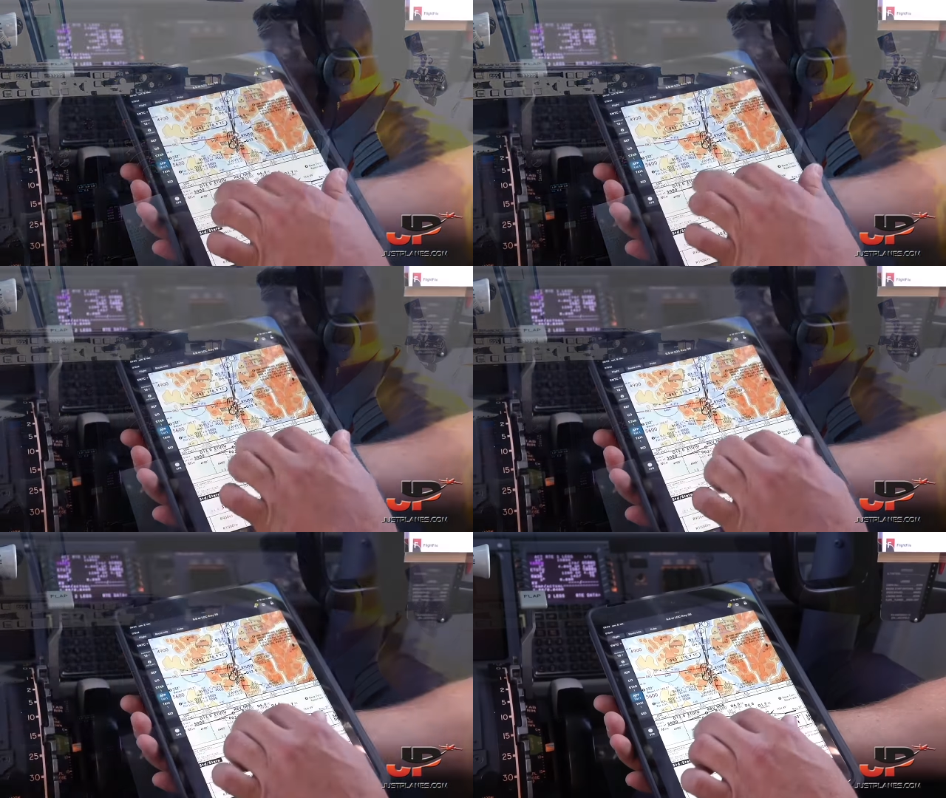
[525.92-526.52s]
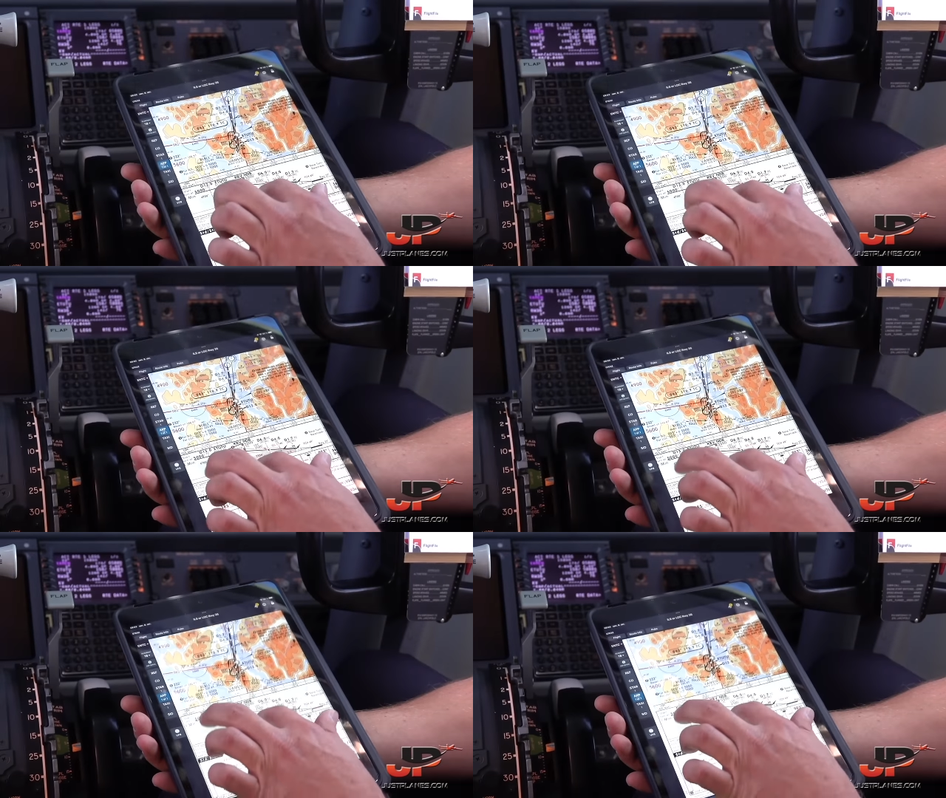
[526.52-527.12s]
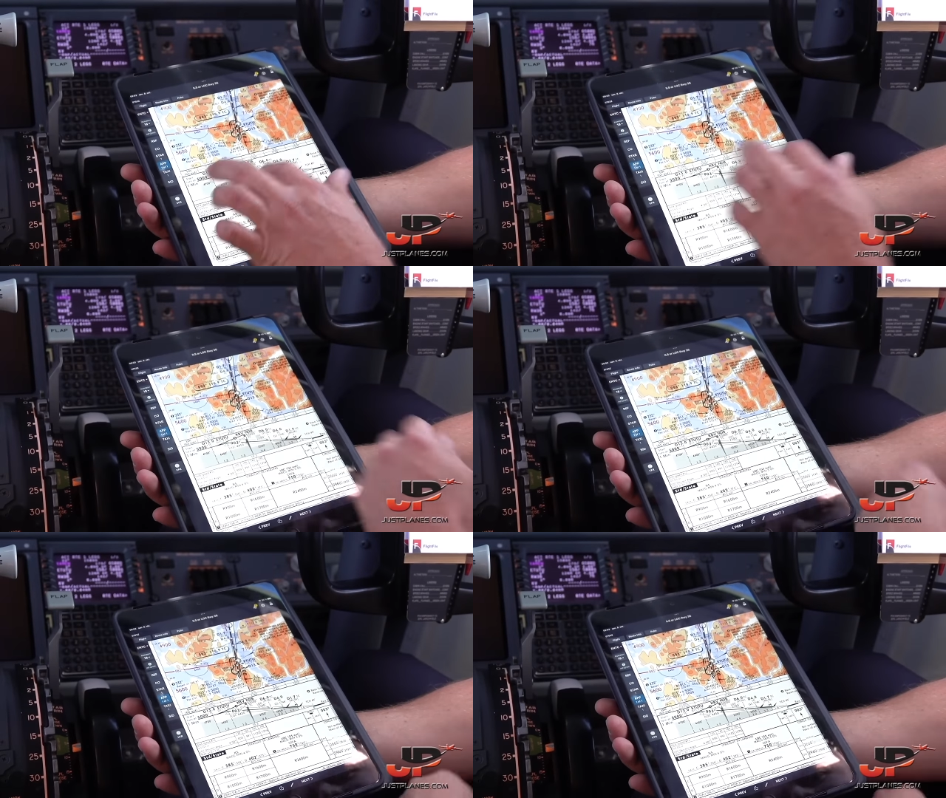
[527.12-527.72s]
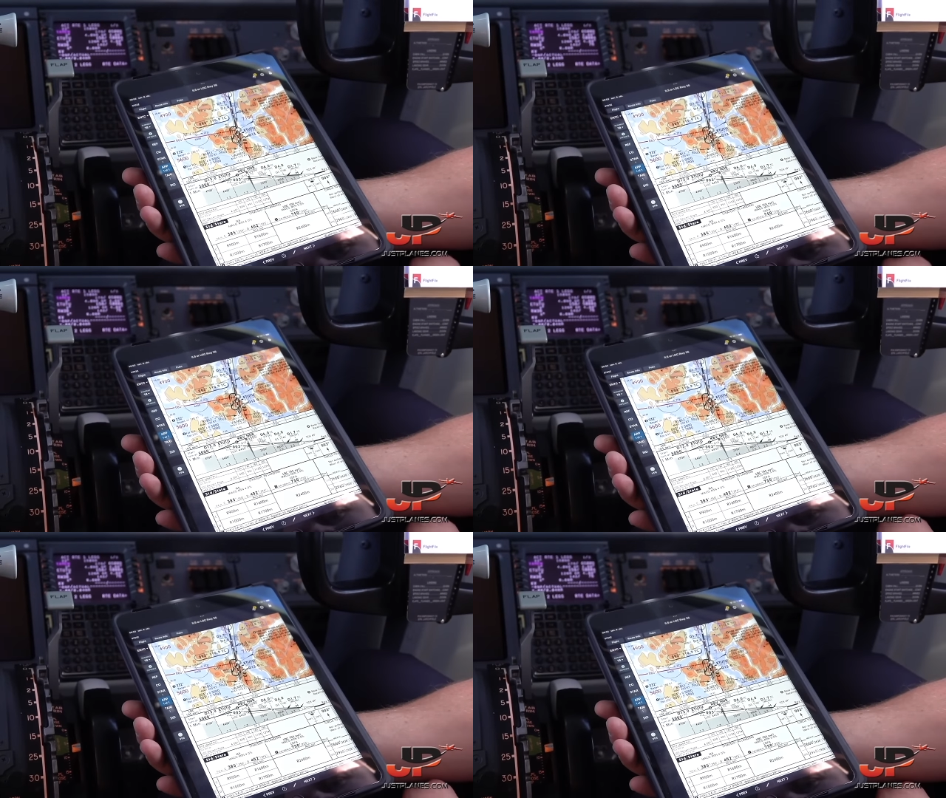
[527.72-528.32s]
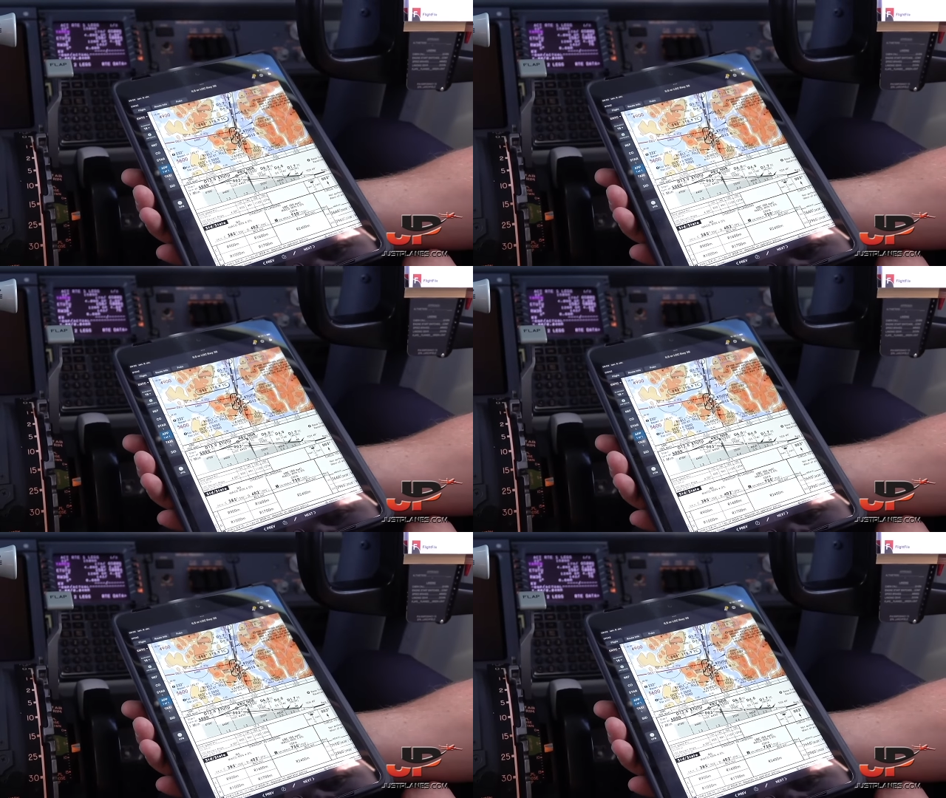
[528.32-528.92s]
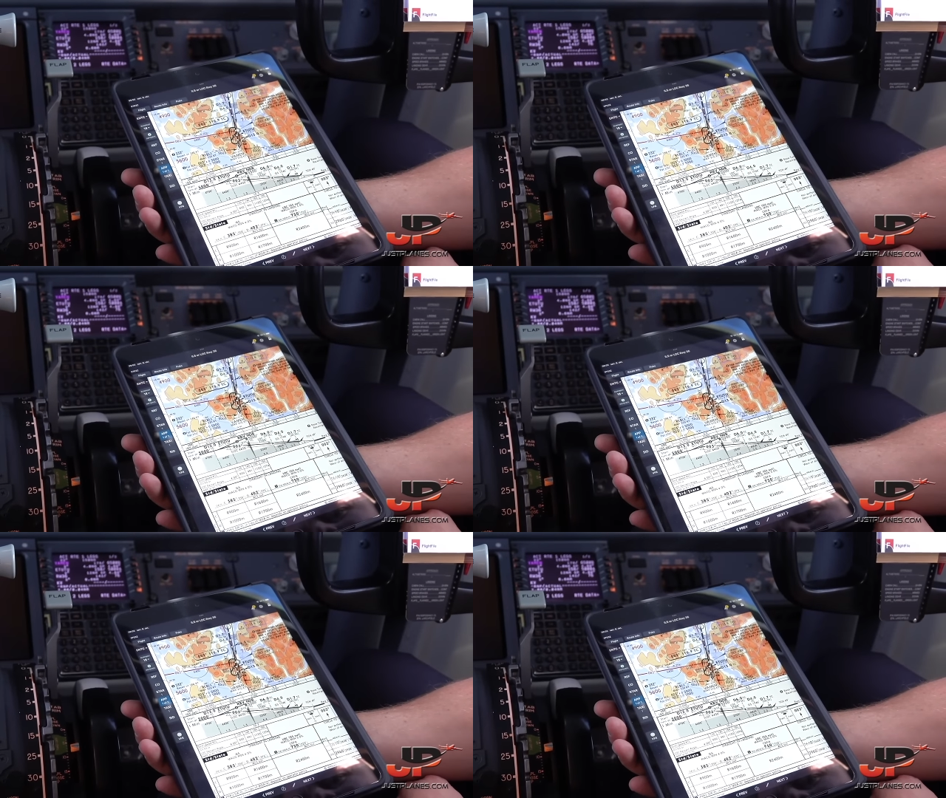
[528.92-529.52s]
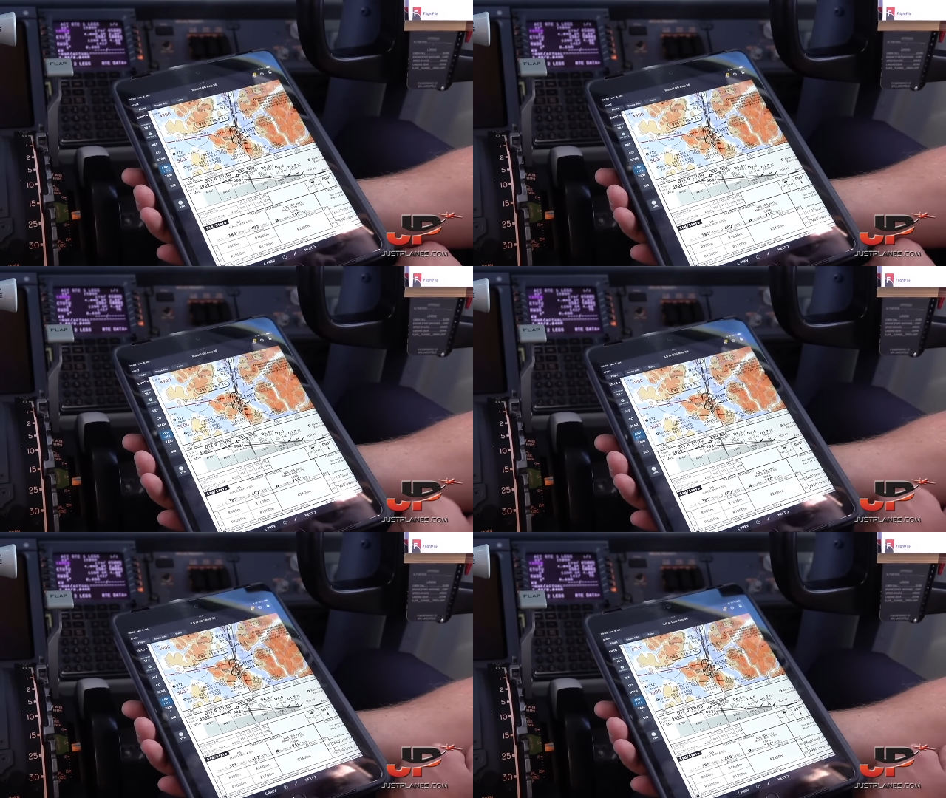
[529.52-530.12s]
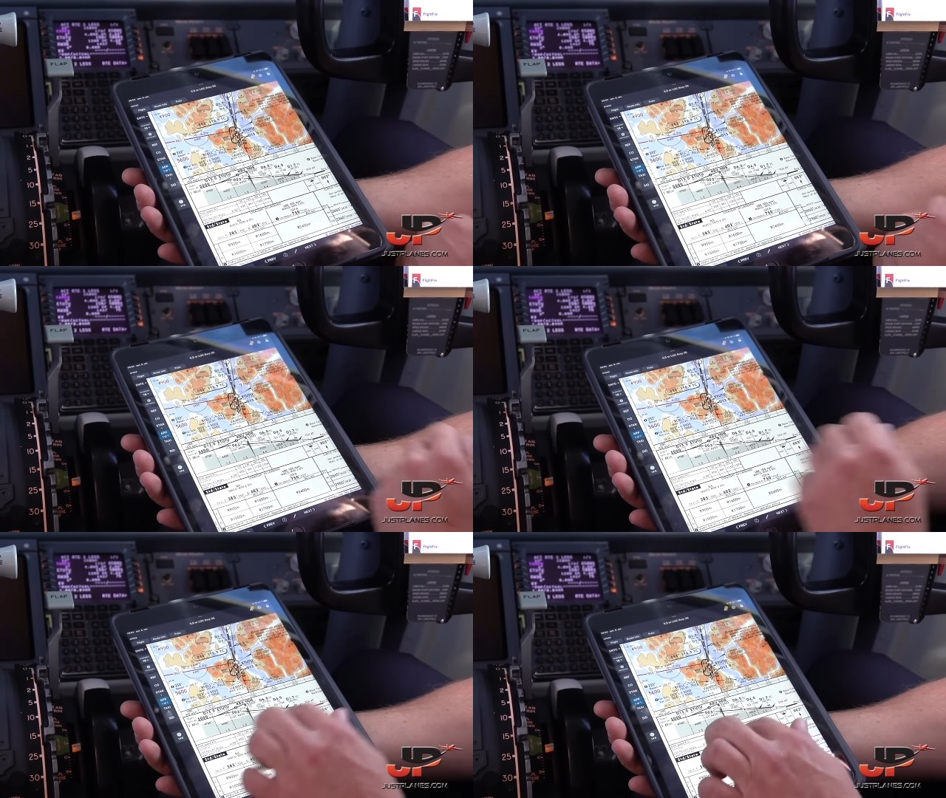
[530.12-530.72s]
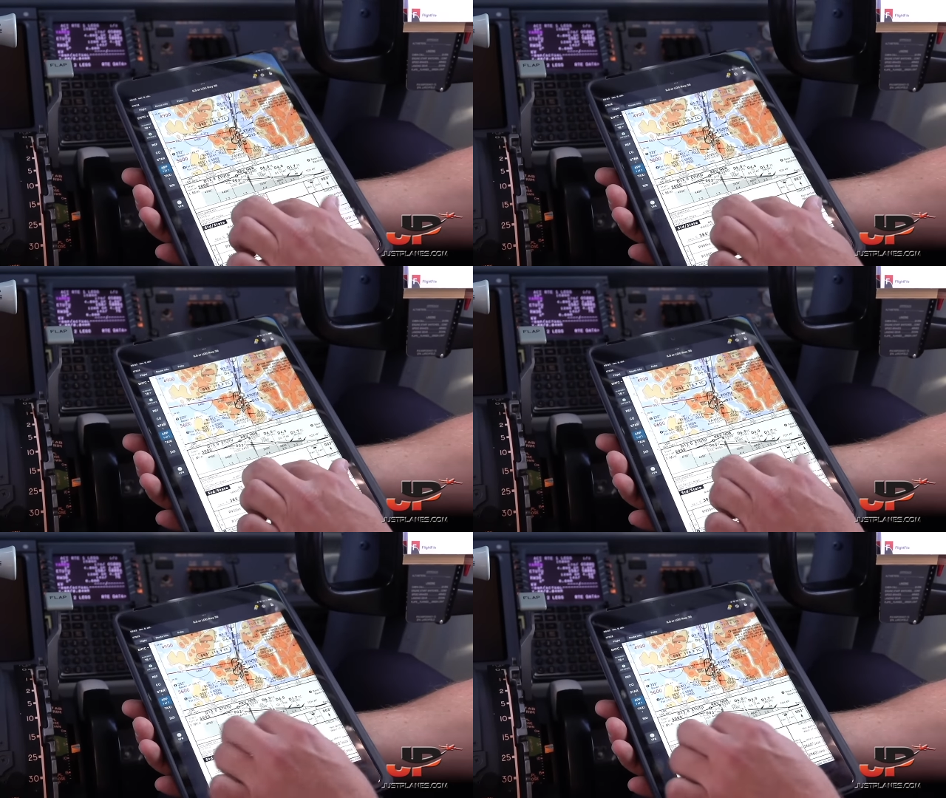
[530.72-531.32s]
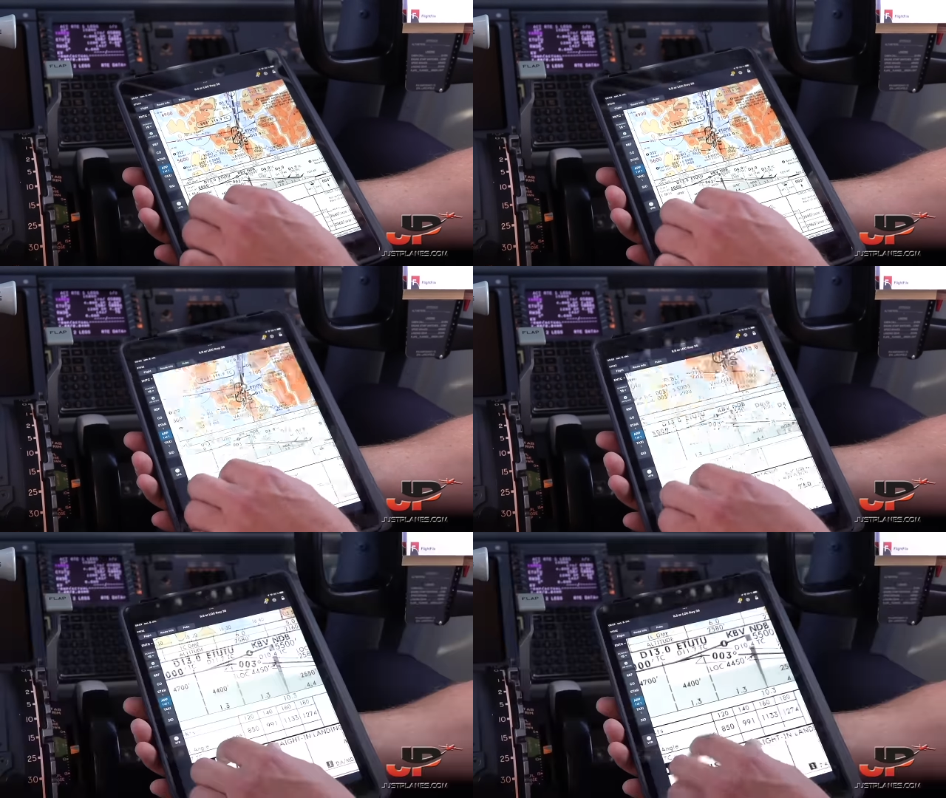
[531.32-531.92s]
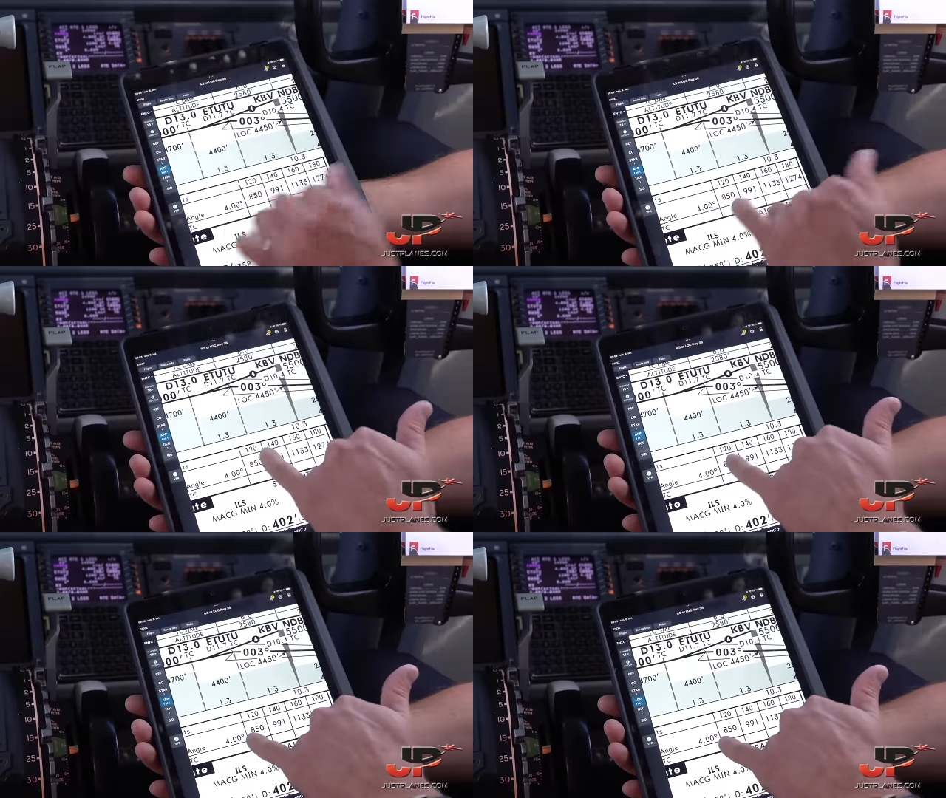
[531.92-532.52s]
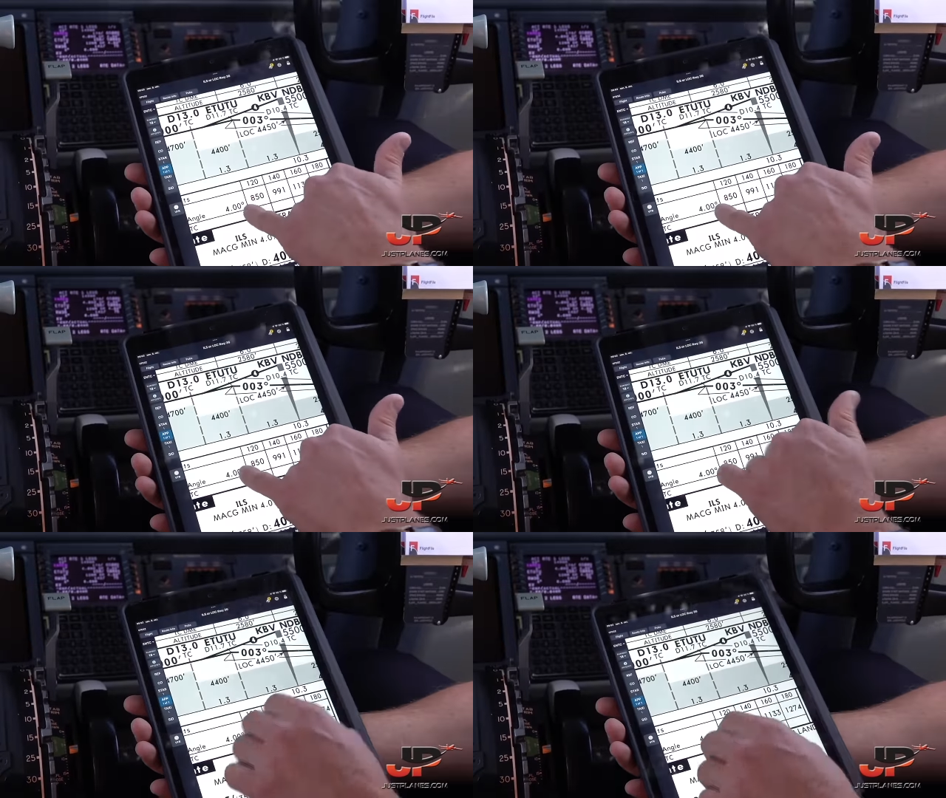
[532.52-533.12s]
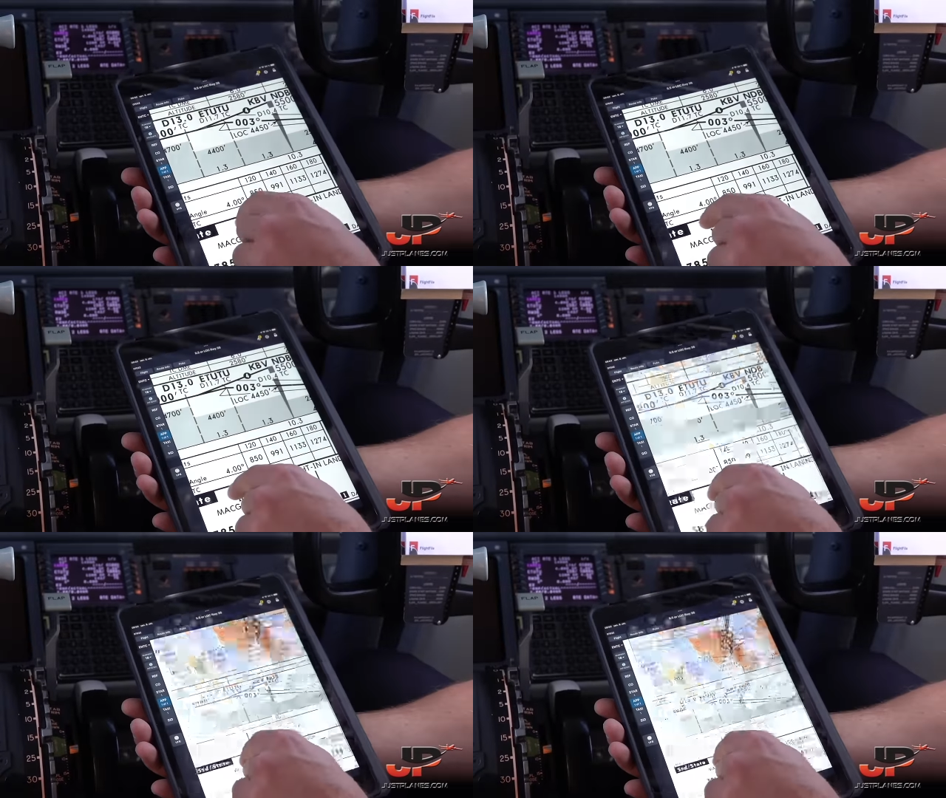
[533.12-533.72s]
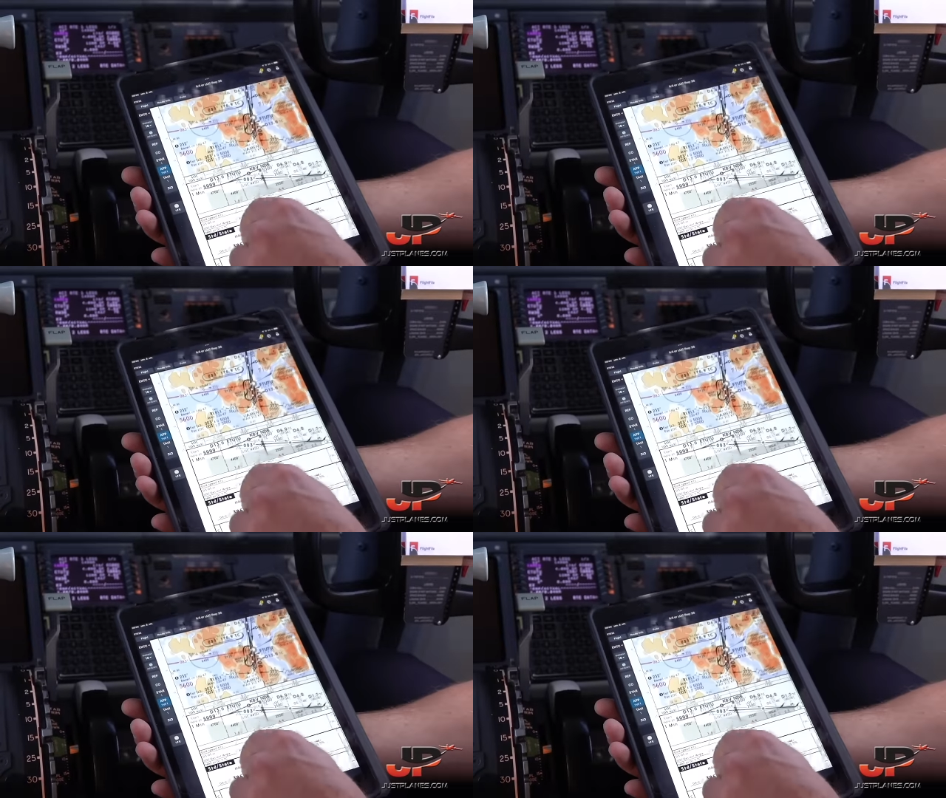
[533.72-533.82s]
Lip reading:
Nobody's mouth can be seen.